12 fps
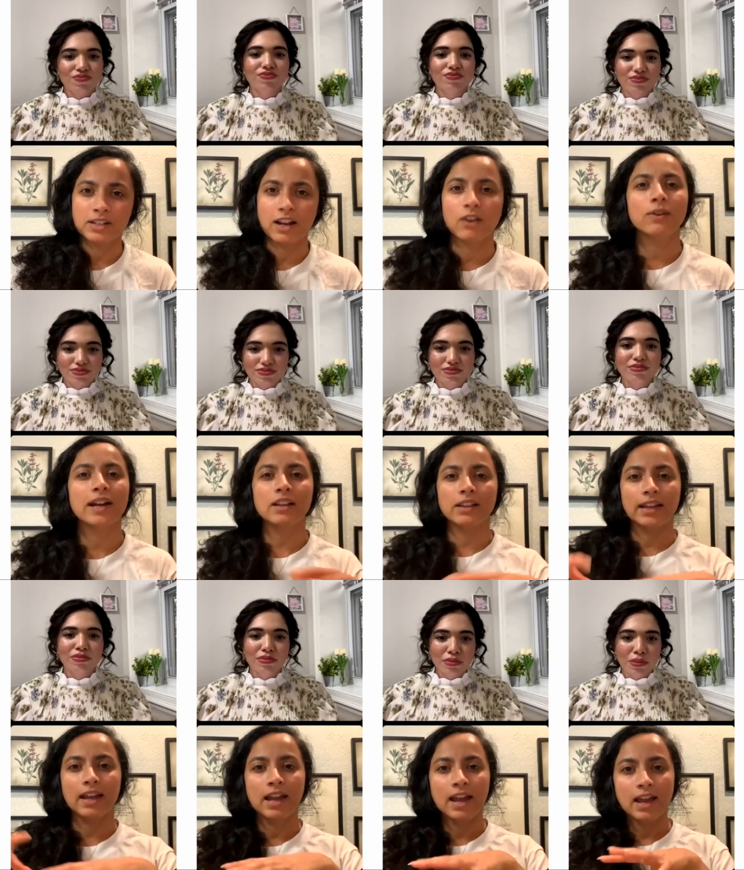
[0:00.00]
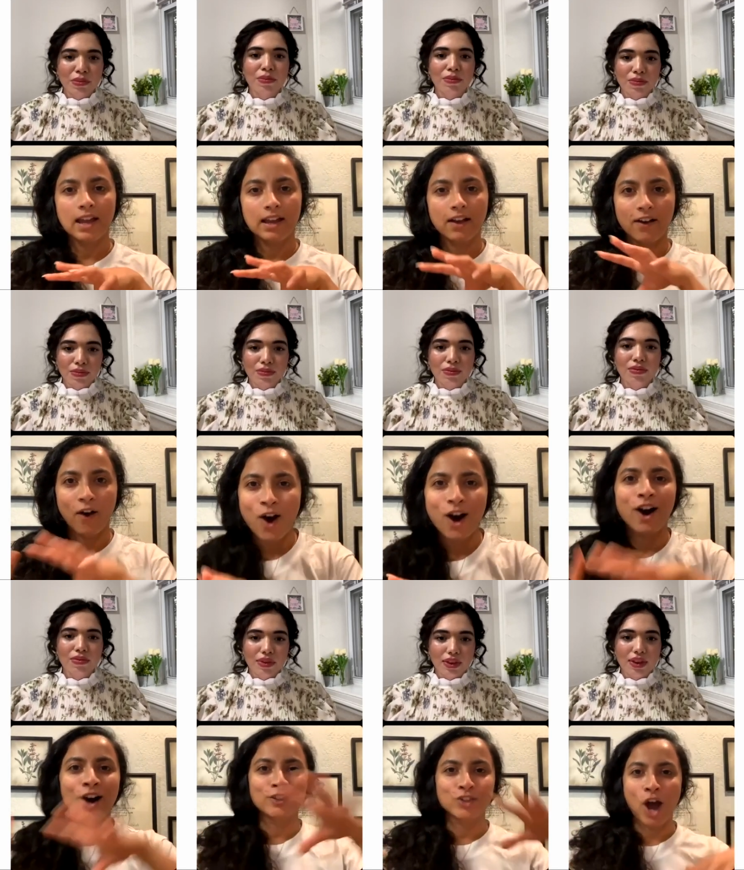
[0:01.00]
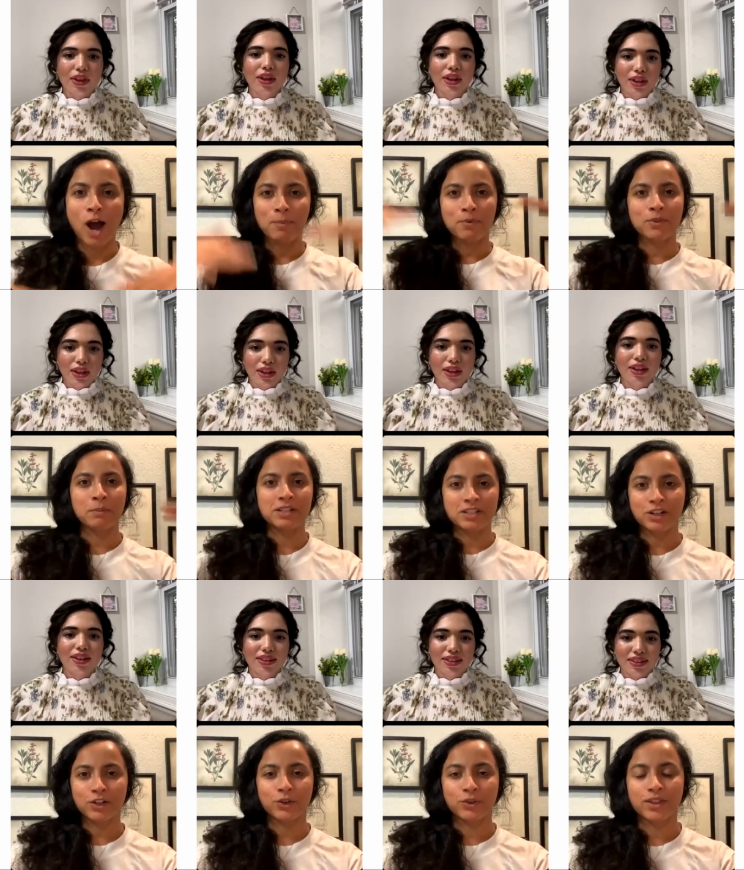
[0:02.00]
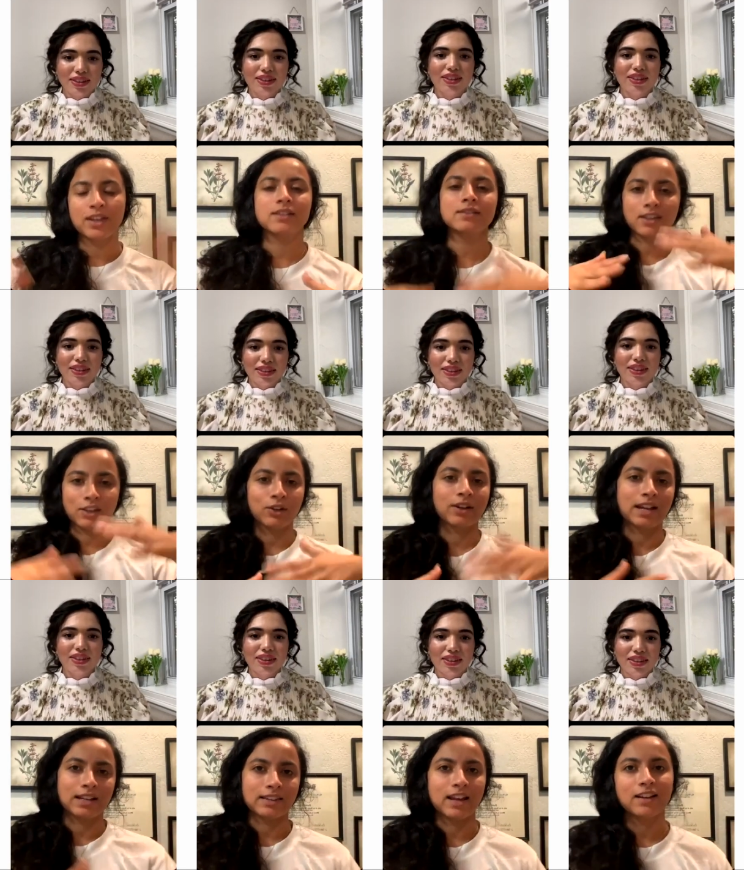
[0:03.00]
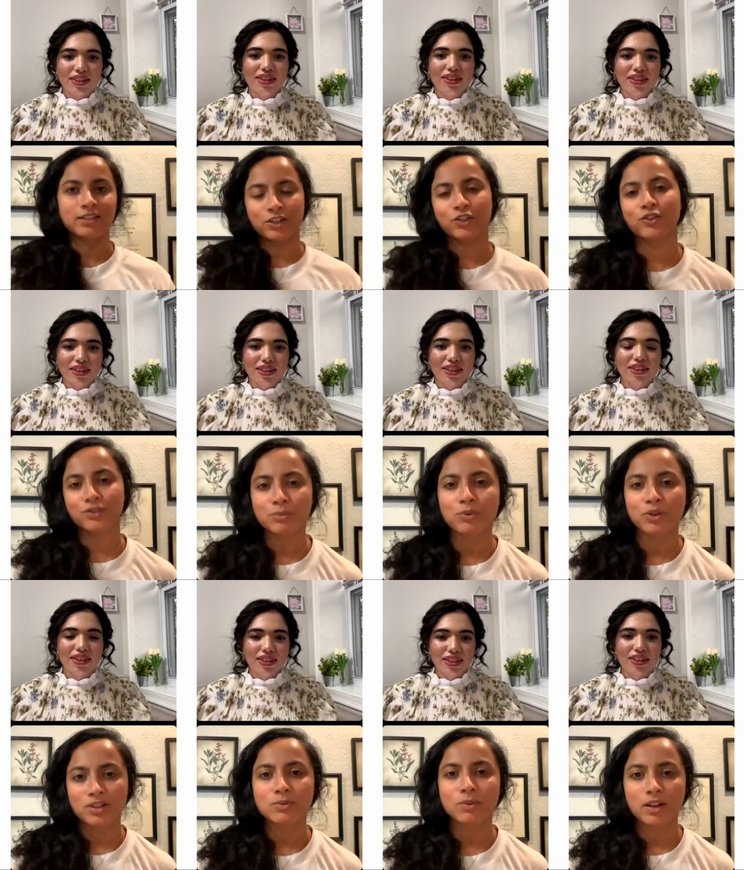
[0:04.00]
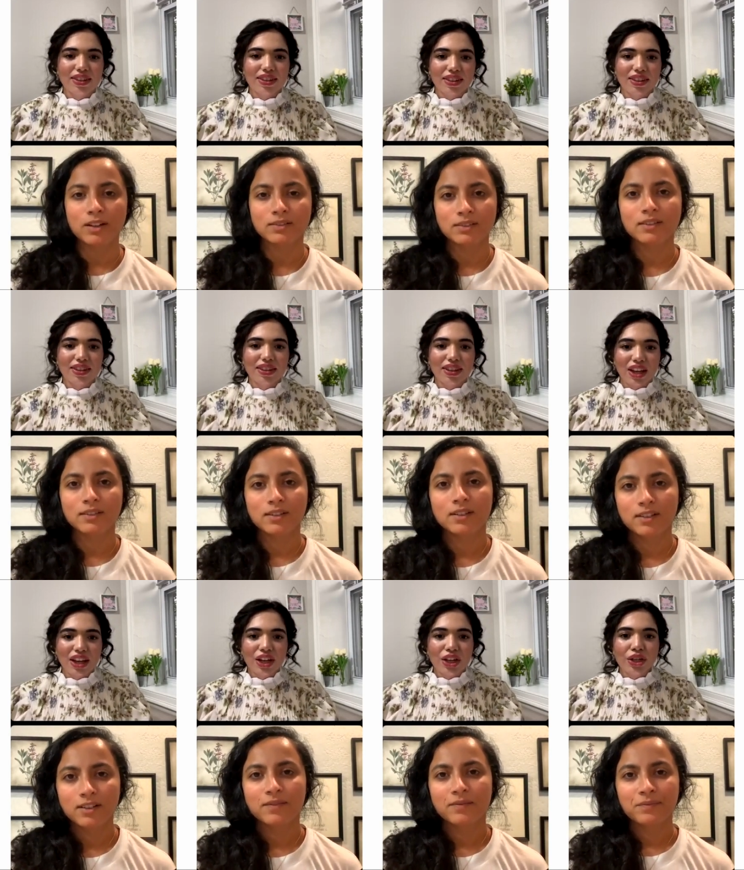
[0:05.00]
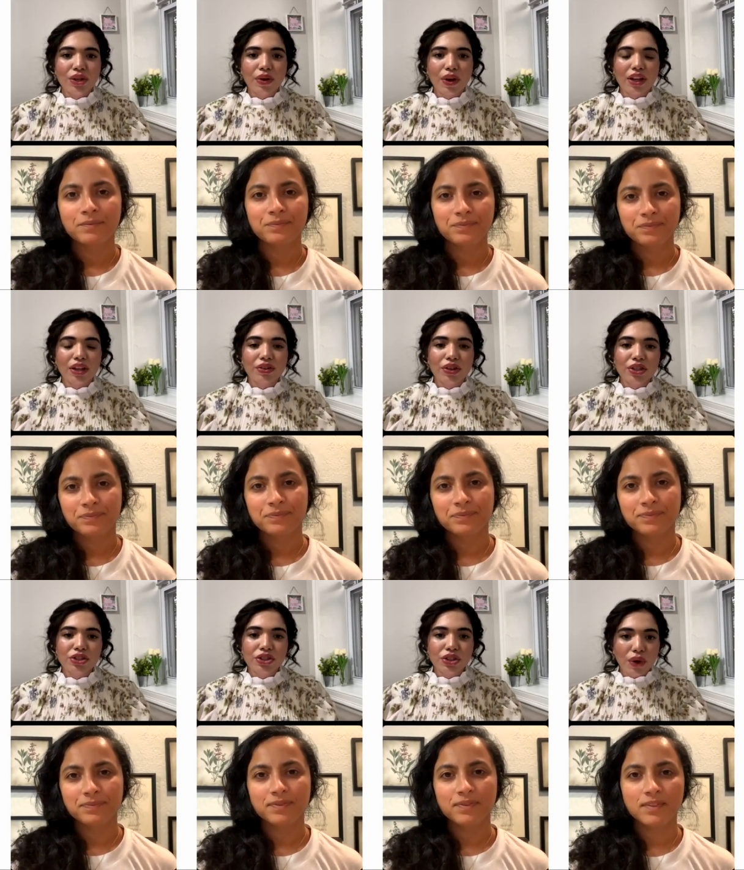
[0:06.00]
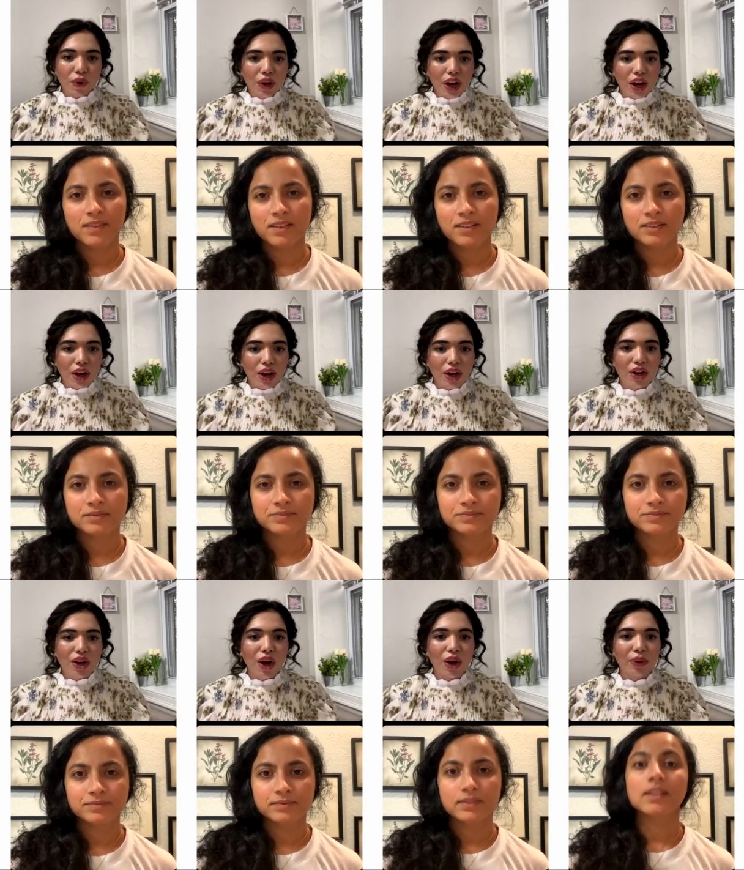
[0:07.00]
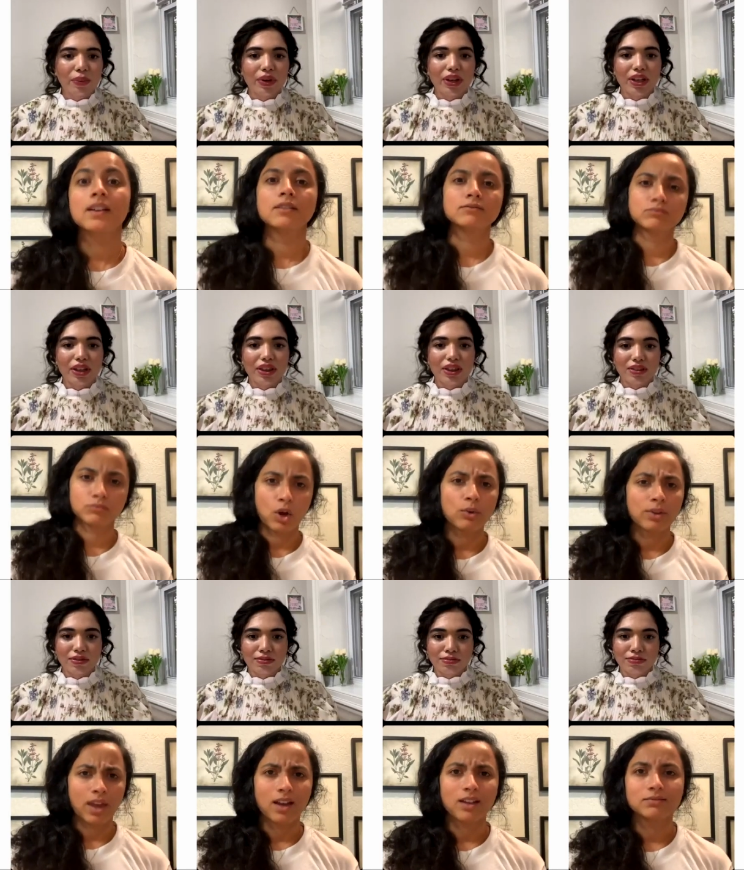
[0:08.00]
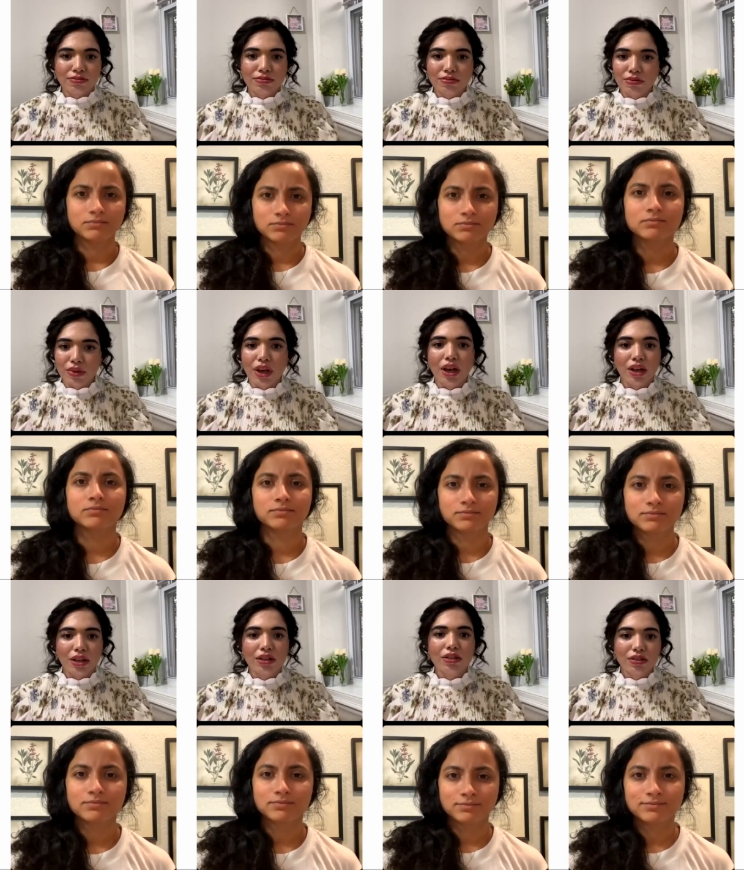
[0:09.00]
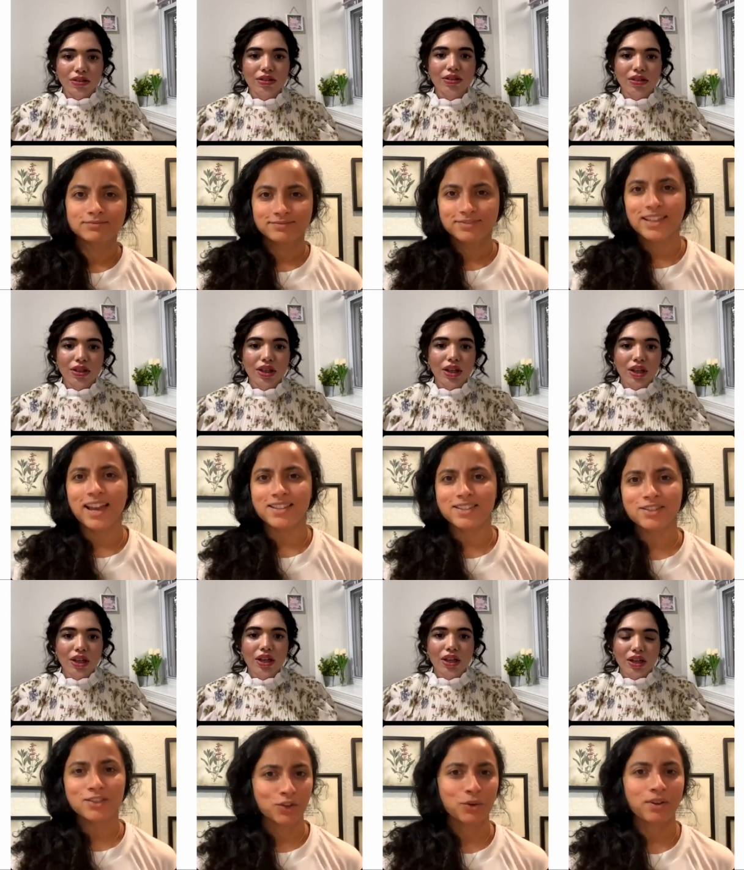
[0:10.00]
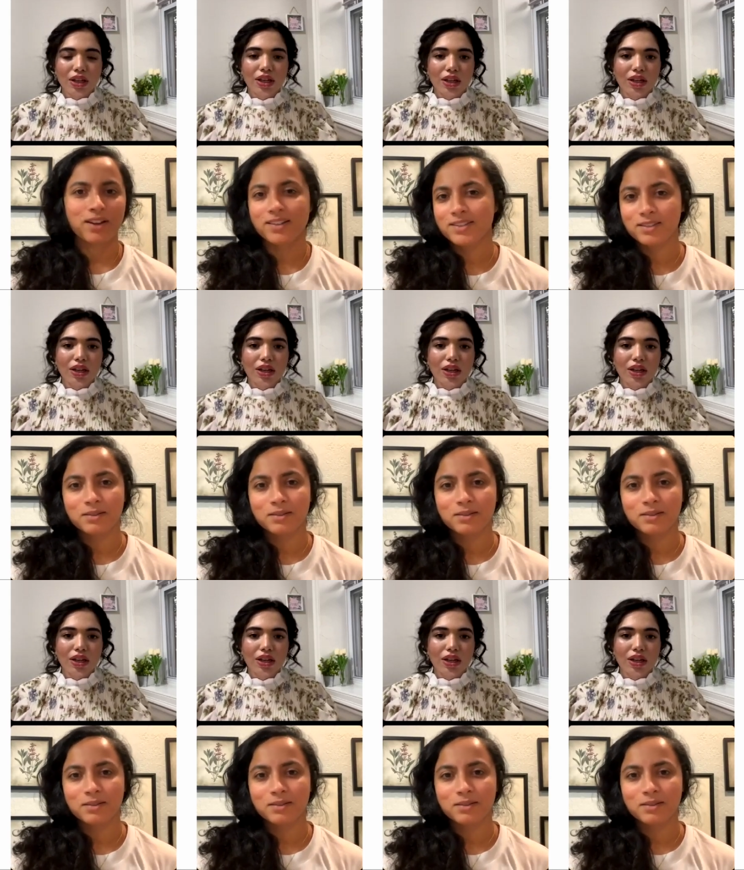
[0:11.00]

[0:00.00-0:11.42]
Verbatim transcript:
Speaker 1: now right like on top of the material things like you're getting that additional support as well
Speaker 2: do you encourage yoga oh. along with? Oh, yeah. Yeah.
Speaker 1: Yes. Yoga
Speaker 2: is an